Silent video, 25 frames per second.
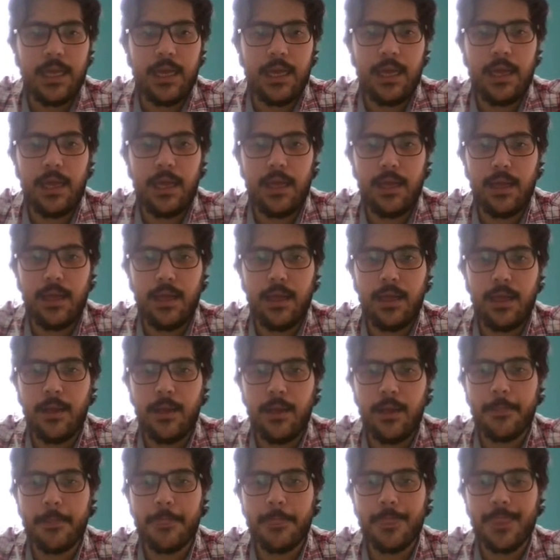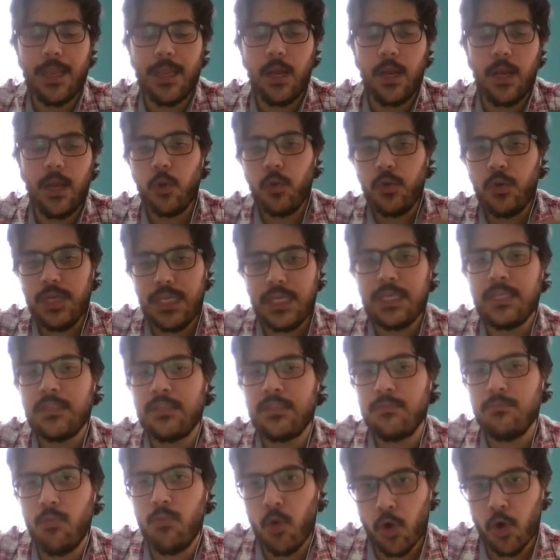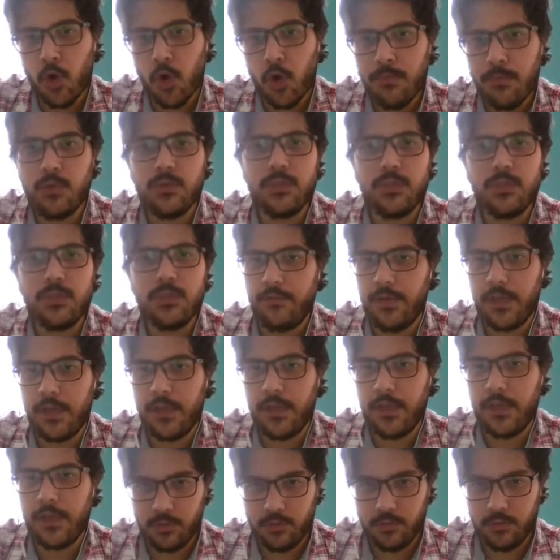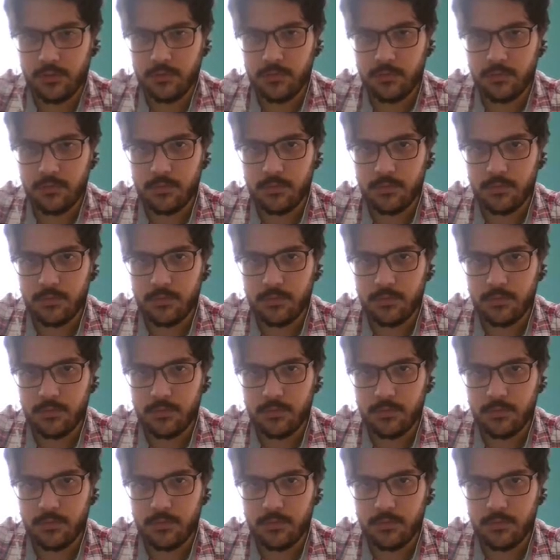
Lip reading: Who needs more motivation